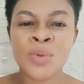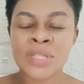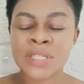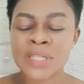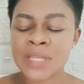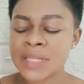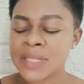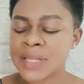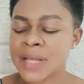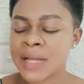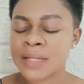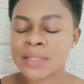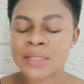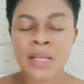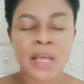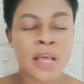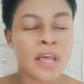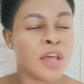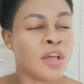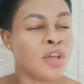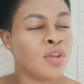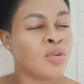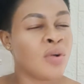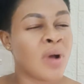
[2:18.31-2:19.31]
you see that
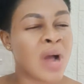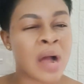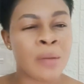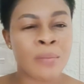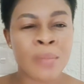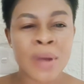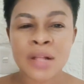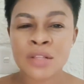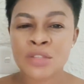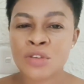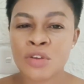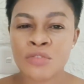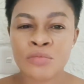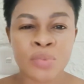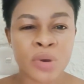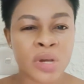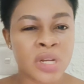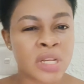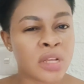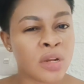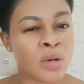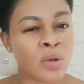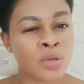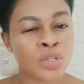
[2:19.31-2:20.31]
no amount of
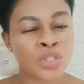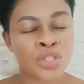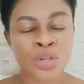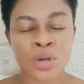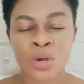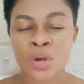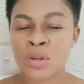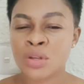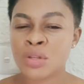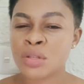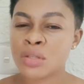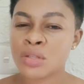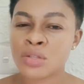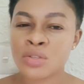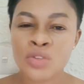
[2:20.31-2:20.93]
body lotion,